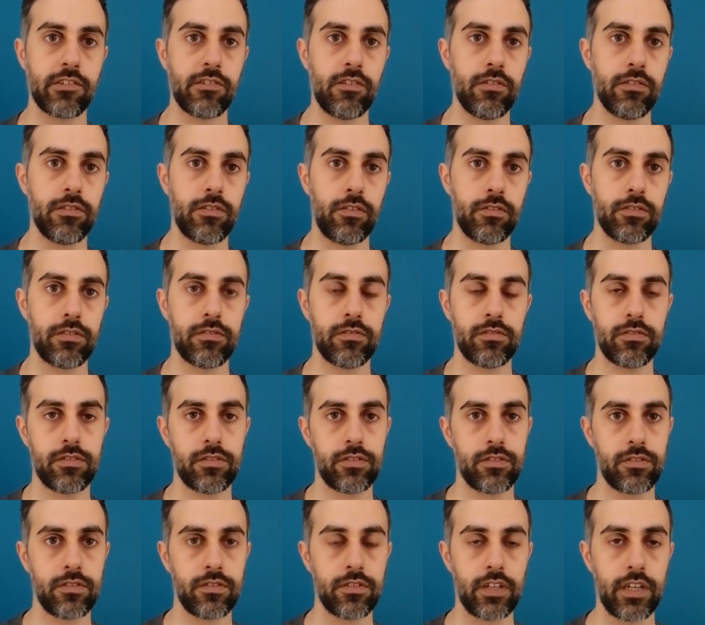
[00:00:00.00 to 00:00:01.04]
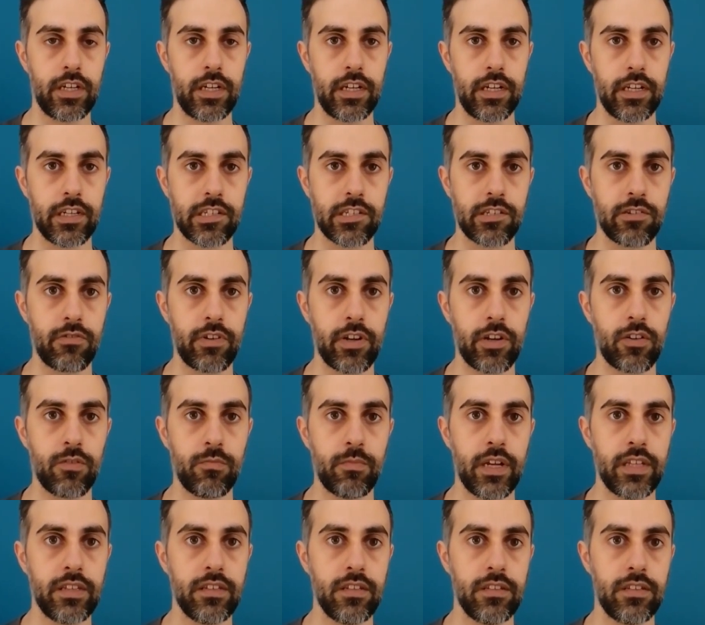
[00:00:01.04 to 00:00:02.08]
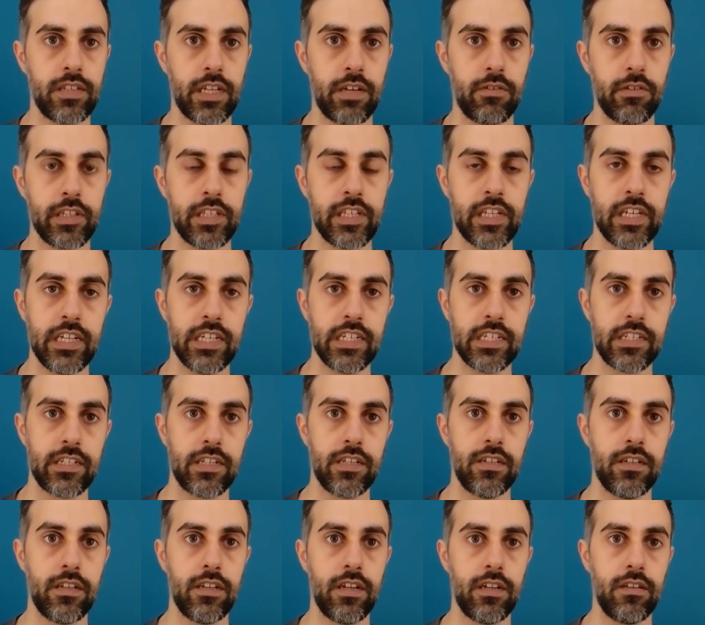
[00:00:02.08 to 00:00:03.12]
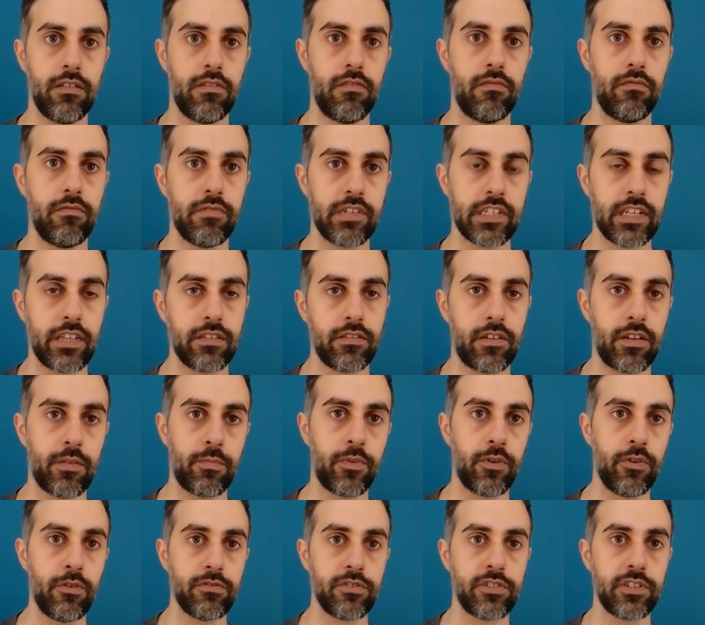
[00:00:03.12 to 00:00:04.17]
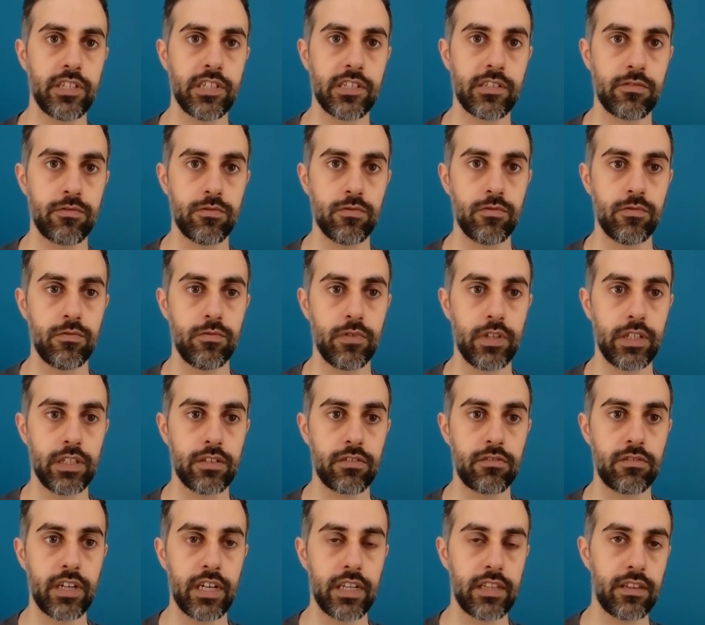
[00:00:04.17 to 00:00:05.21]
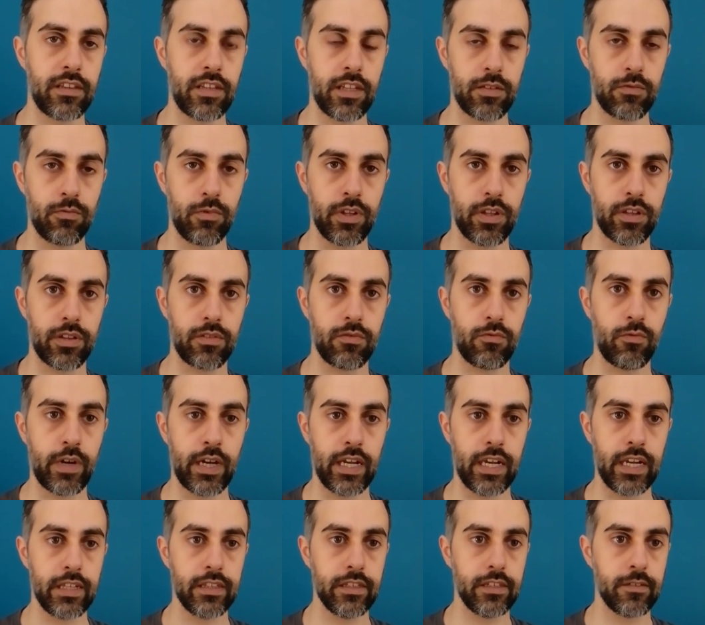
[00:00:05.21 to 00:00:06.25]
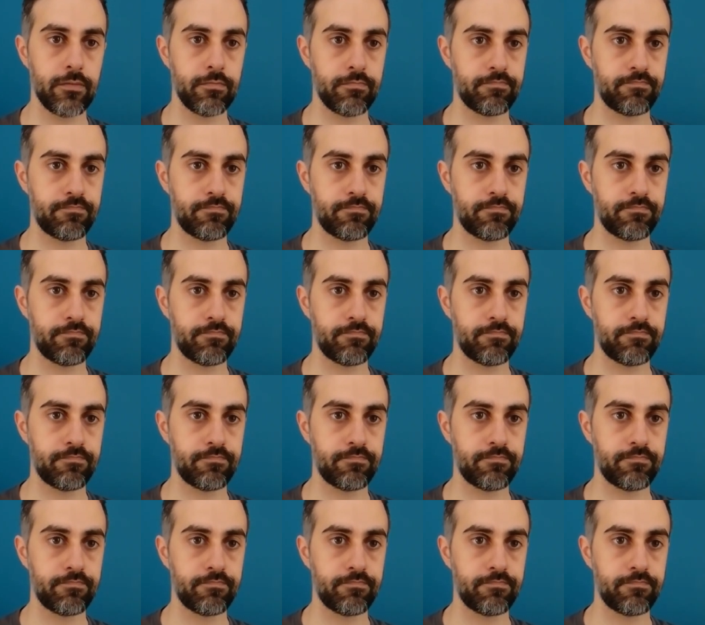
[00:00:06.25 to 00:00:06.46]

all not so recommended nowadays. The standard approach is to integrate that with Wayland.